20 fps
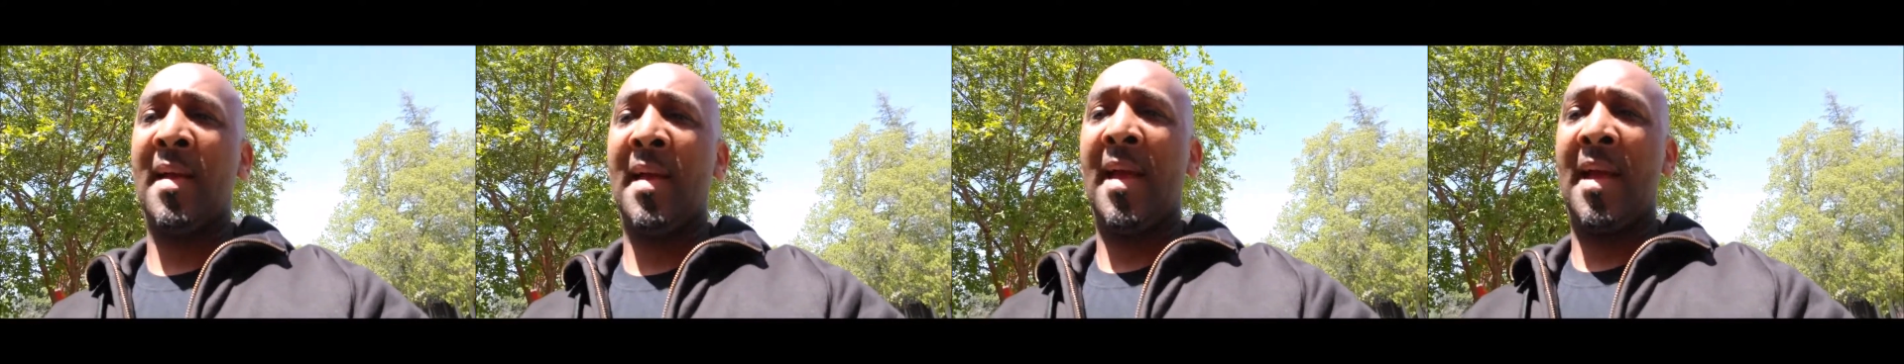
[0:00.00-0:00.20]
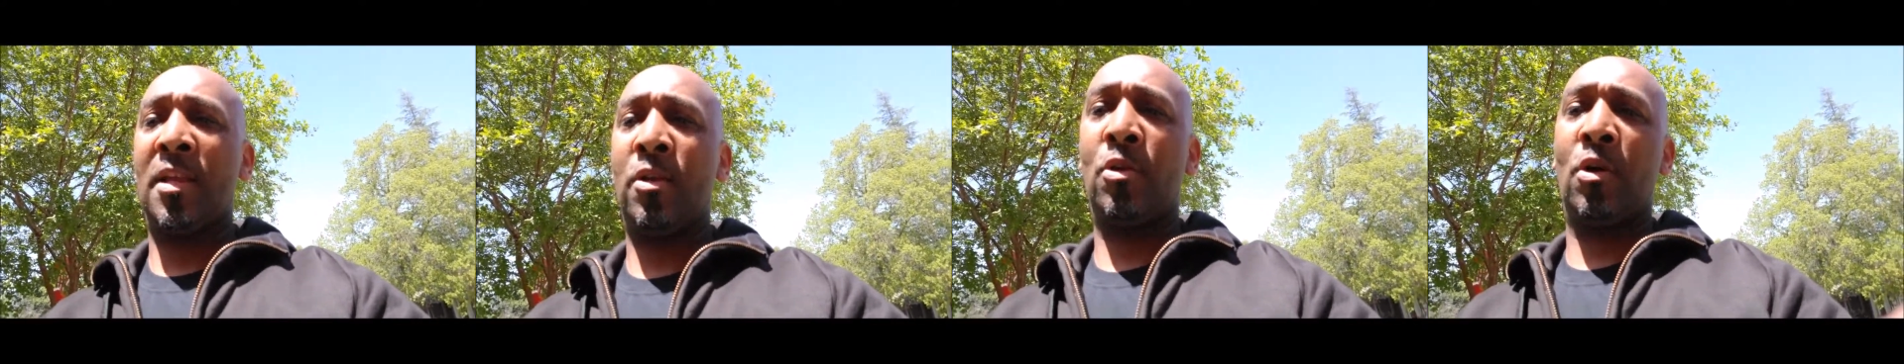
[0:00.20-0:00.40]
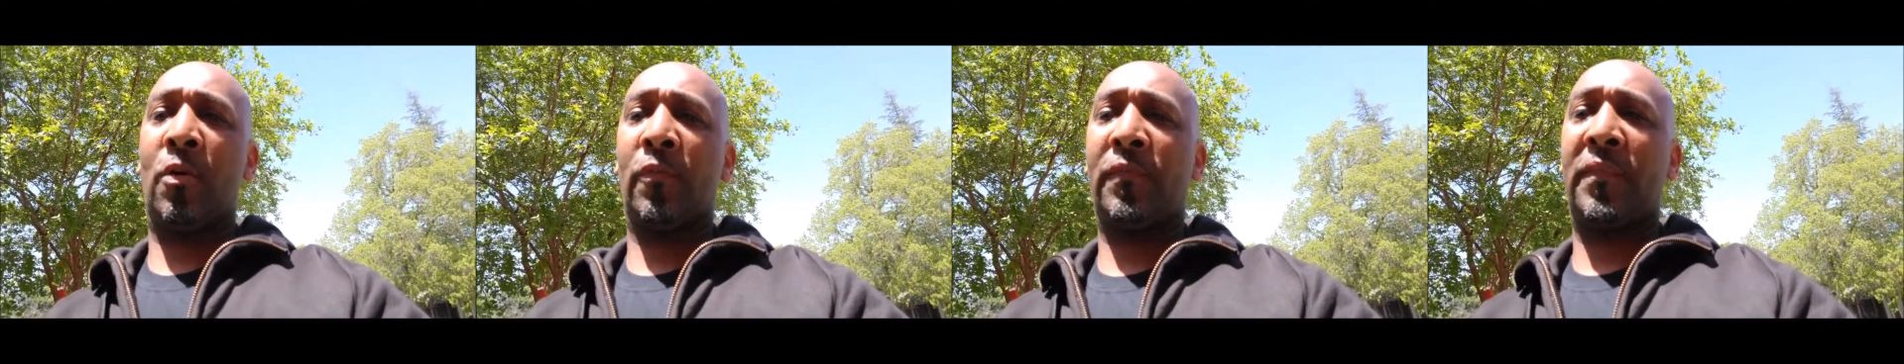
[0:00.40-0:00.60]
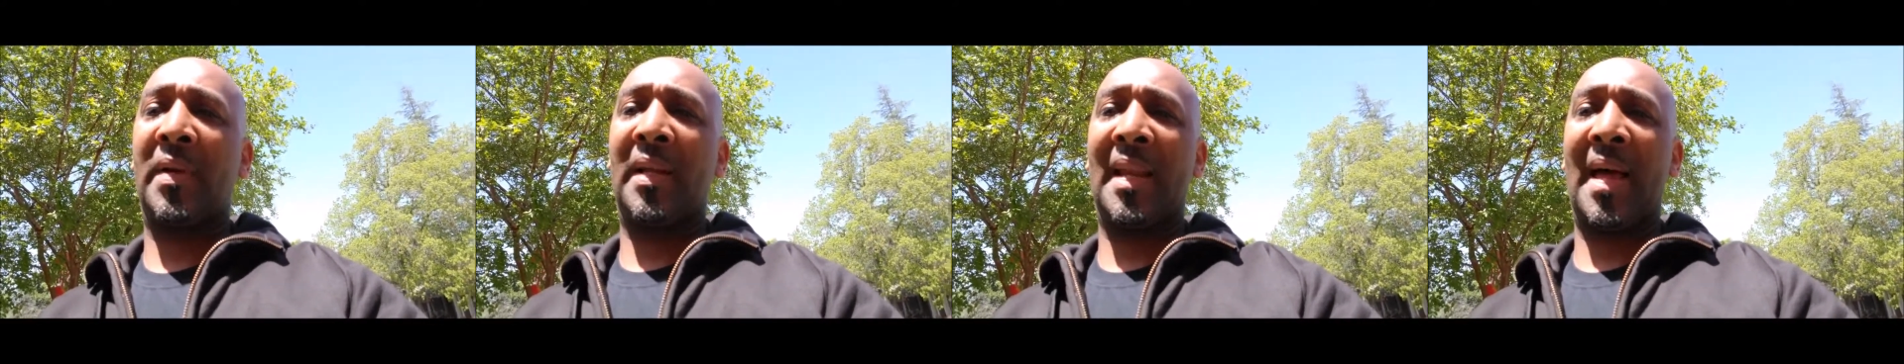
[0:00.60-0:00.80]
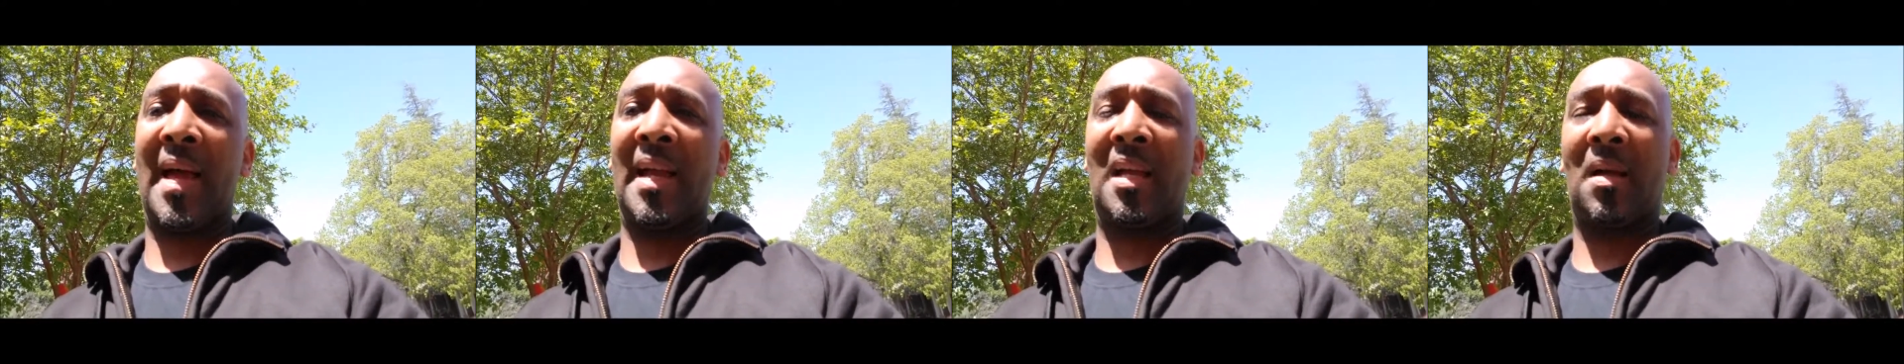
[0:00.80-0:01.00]
and you don't feel
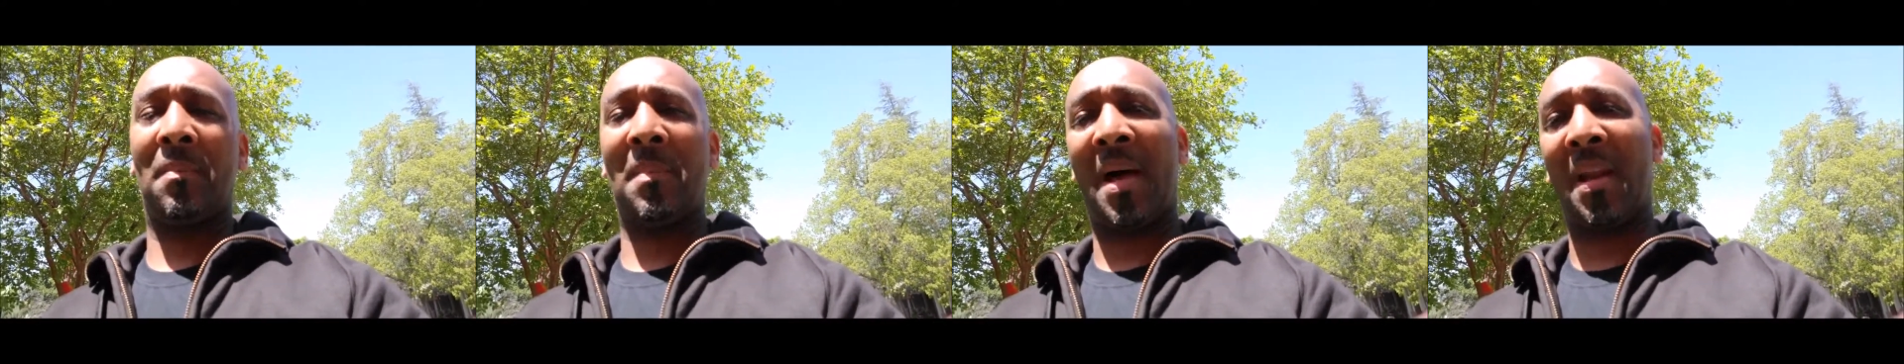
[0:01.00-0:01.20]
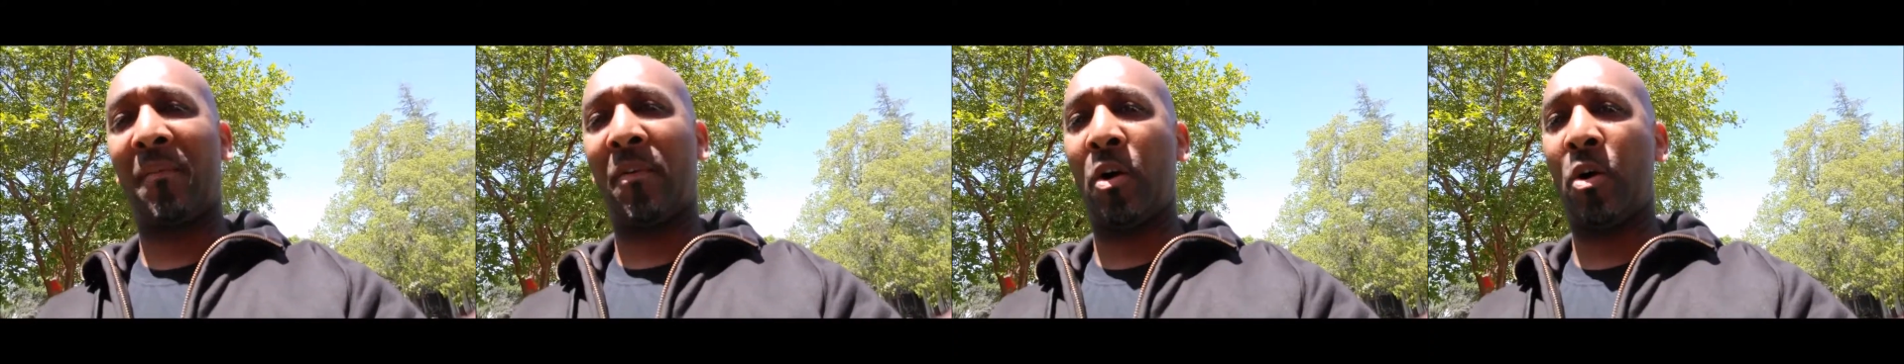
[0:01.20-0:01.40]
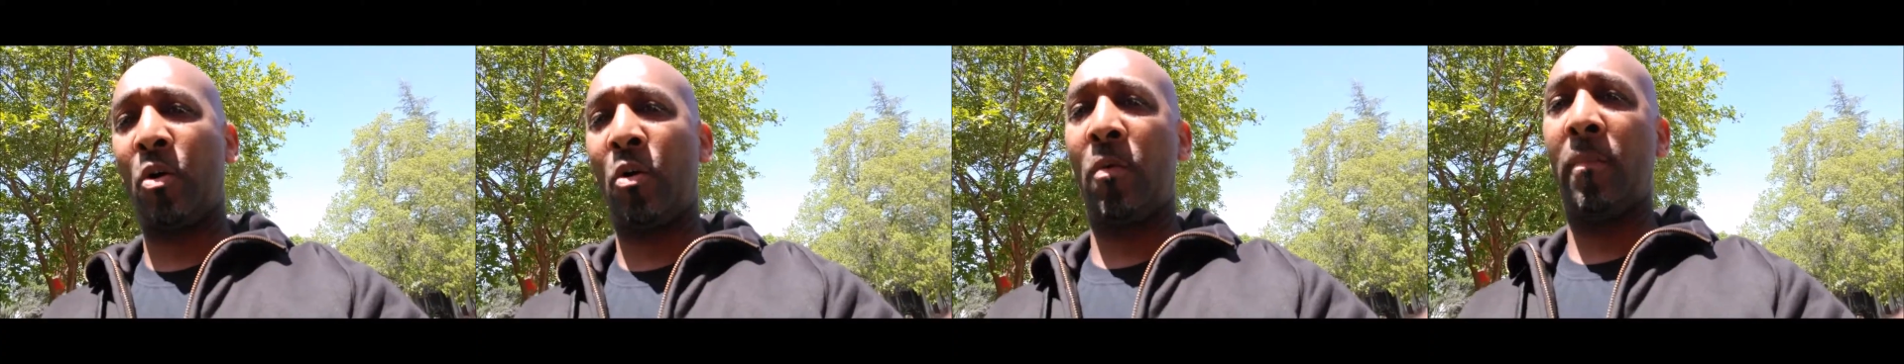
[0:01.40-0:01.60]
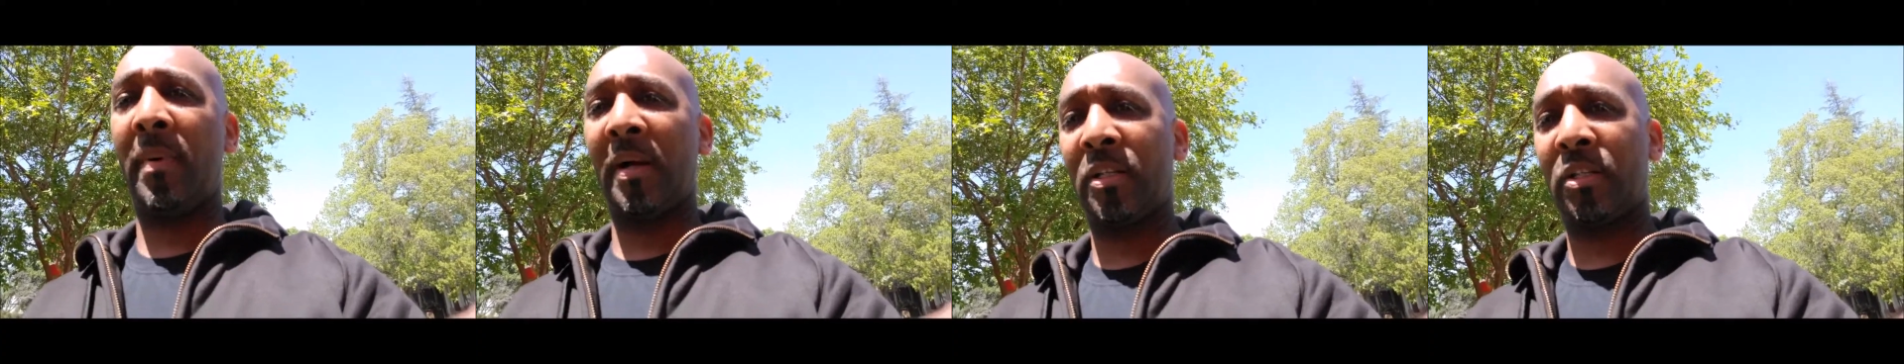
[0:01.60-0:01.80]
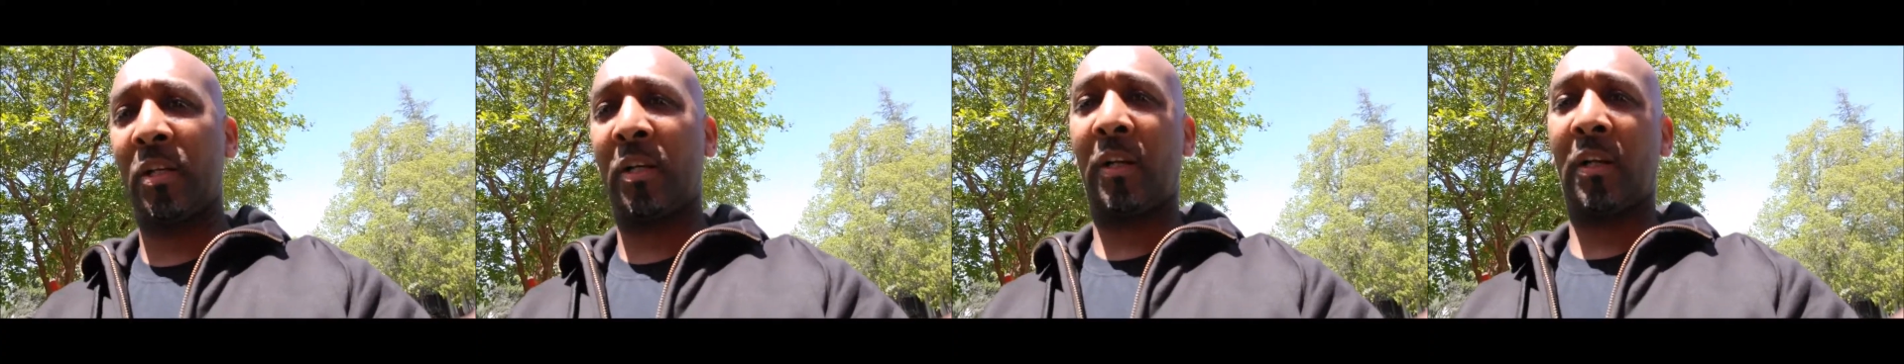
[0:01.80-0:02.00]
like come out of a whole
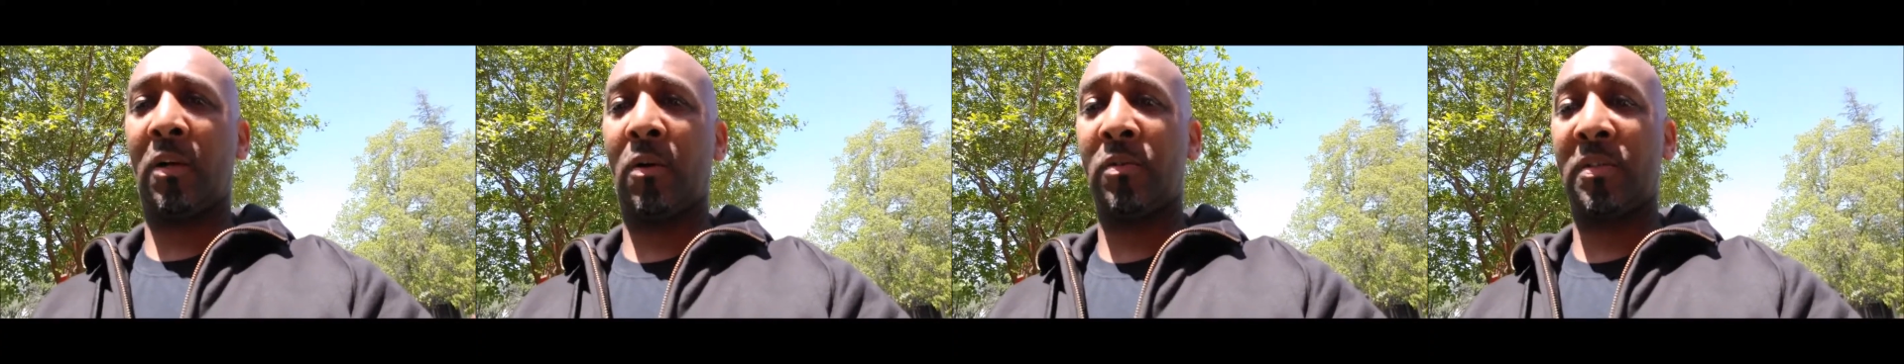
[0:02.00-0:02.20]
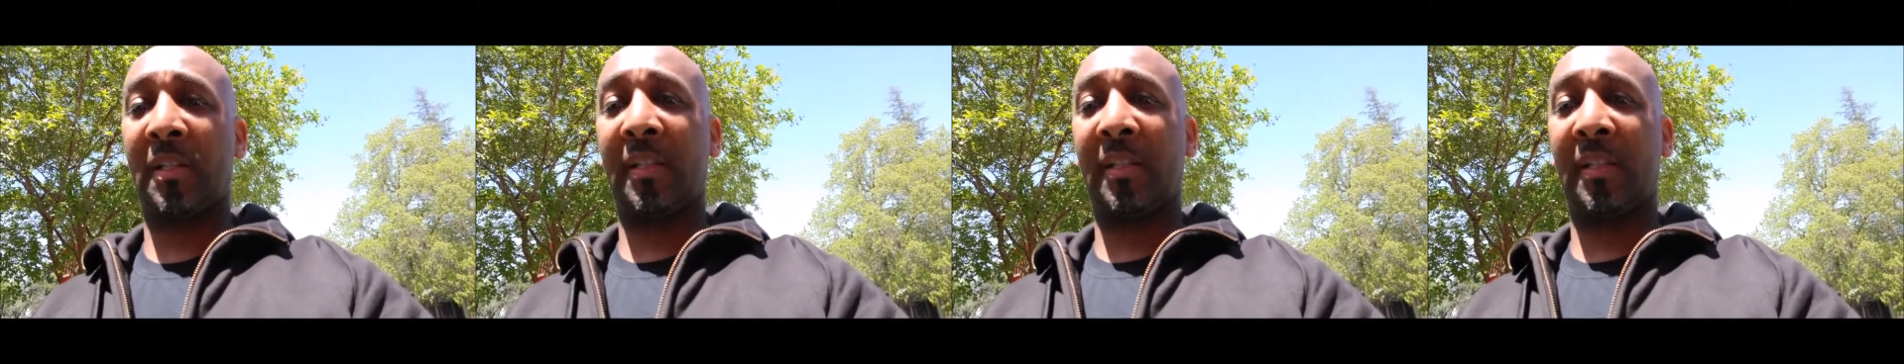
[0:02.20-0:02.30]
bunch of clothes.